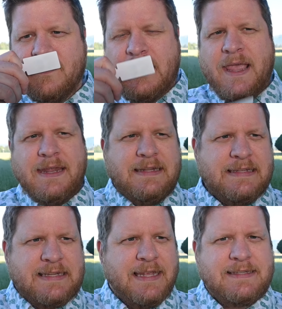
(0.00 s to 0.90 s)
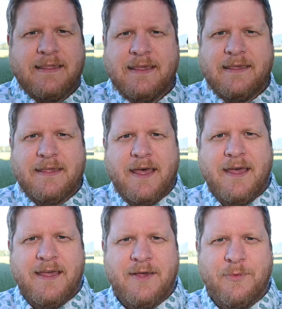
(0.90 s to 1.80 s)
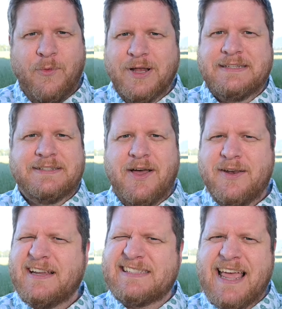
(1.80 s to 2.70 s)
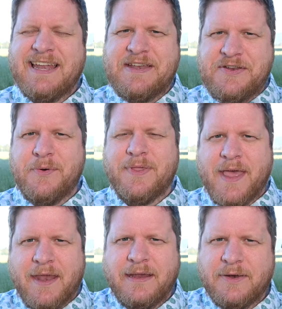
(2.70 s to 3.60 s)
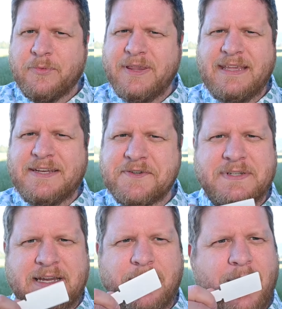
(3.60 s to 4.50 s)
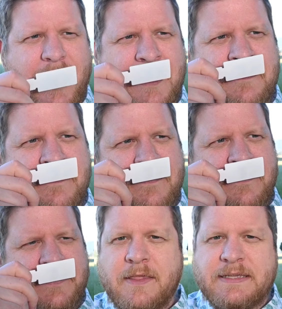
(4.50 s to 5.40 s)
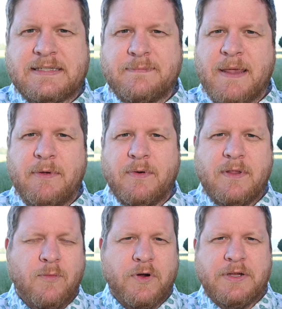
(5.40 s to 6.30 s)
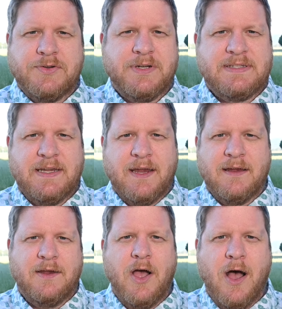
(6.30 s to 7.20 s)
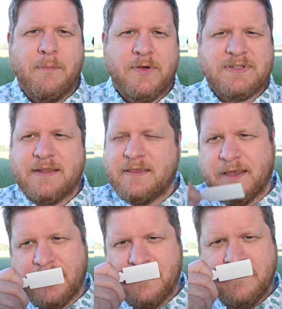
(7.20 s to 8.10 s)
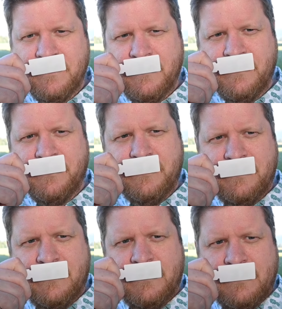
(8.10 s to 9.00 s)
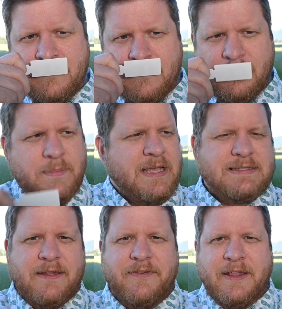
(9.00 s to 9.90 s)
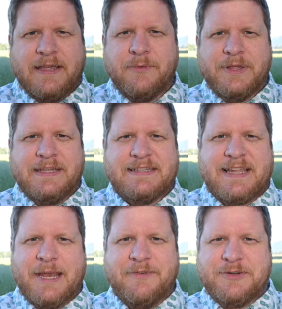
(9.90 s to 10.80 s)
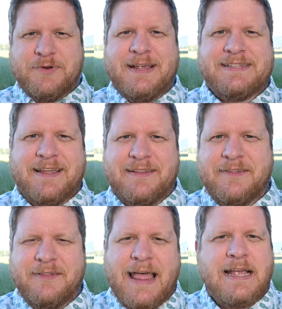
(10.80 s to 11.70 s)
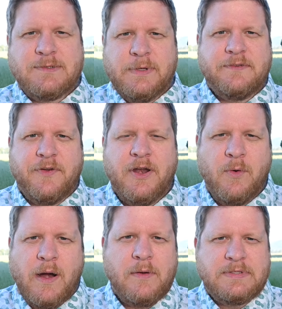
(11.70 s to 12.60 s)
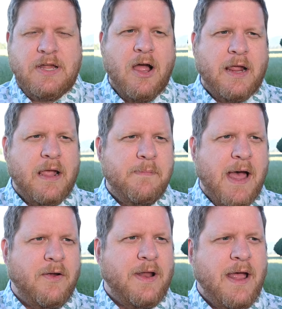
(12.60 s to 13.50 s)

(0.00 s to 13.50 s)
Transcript: And in this case, I think the Wanted Tonic is kind of doing that in a really interesting way. This is maybe one of the more interesting combos, I think, because I feel like it really is kind of addressing the last week's video where I was talking about